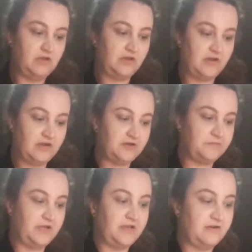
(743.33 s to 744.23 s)

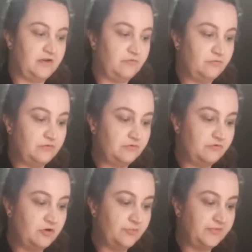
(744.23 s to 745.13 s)
And I
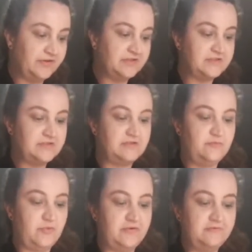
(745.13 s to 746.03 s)
will bring this to the
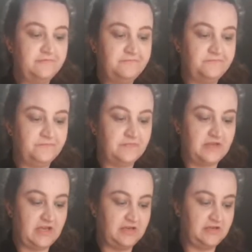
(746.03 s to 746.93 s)
boil
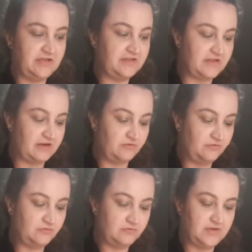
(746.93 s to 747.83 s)
and get that
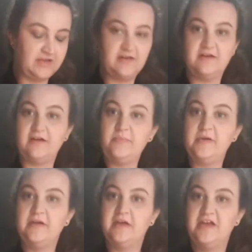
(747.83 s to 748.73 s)
all heated up.
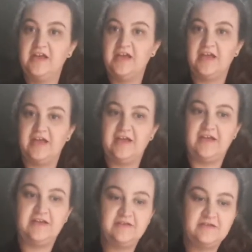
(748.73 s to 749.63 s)

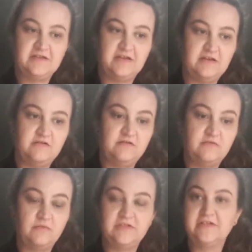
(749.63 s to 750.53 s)
And then
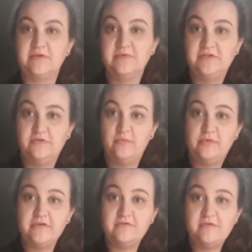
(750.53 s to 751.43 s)
once it comes to a
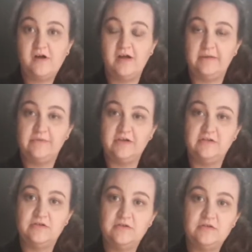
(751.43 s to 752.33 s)
boil, I'm
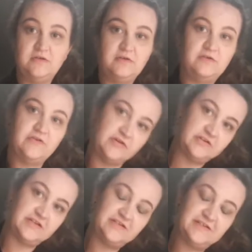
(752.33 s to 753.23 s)
going to turn it
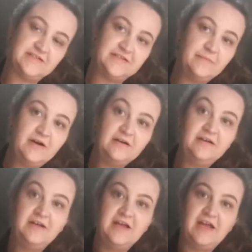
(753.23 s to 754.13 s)
down to simmer
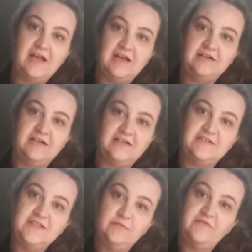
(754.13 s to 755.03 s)
and let it
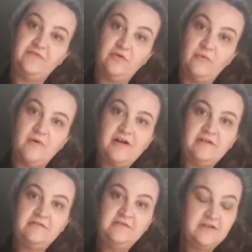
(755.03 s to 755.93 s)
simmer for a while.